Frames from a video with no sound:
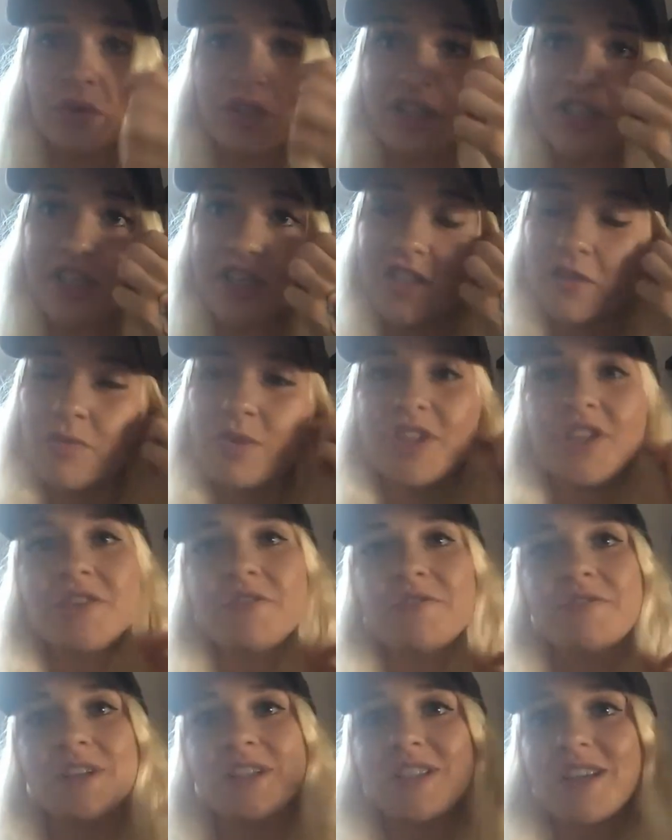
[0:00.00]
which is
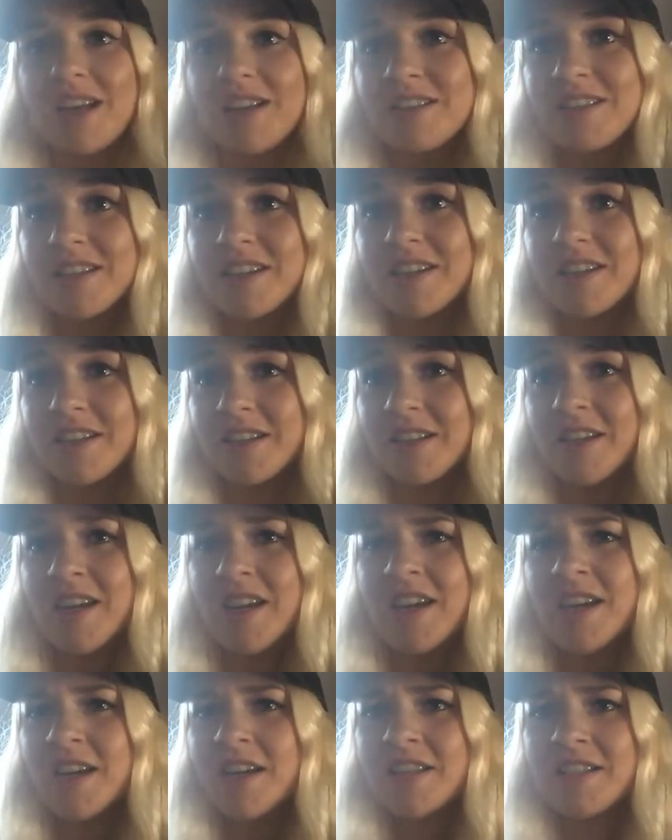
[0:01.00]
fantastic and
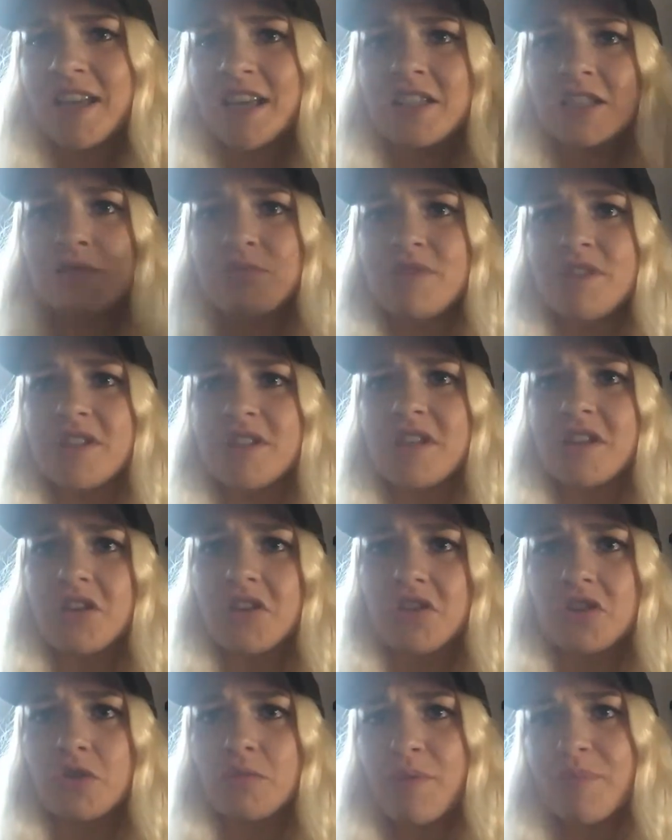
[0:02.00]
testament to
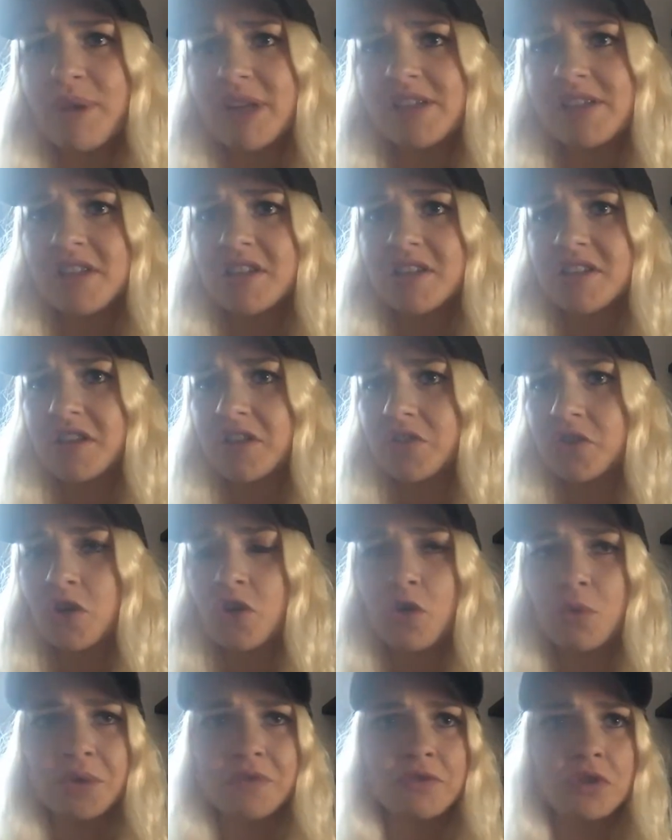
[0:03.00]
the summer business that the
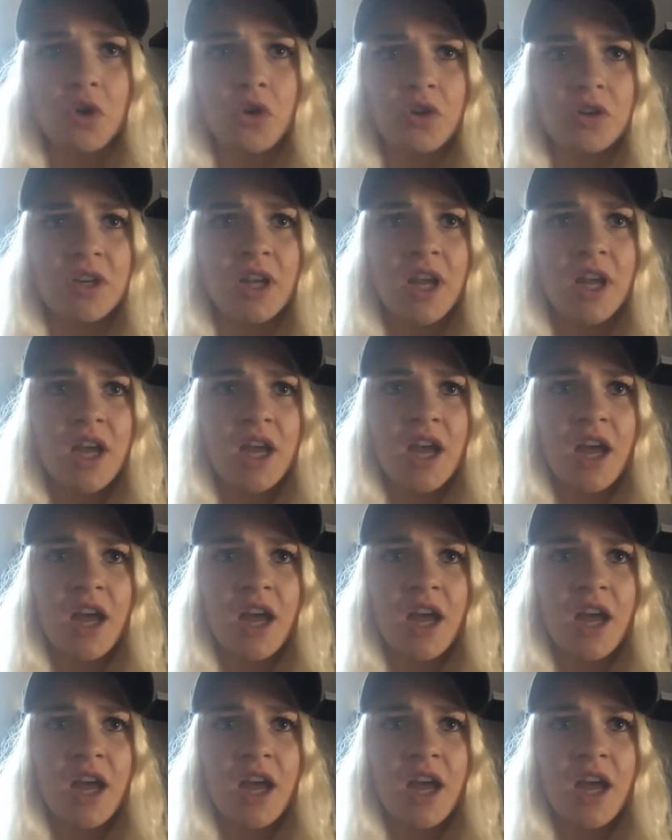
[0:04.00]
club have done.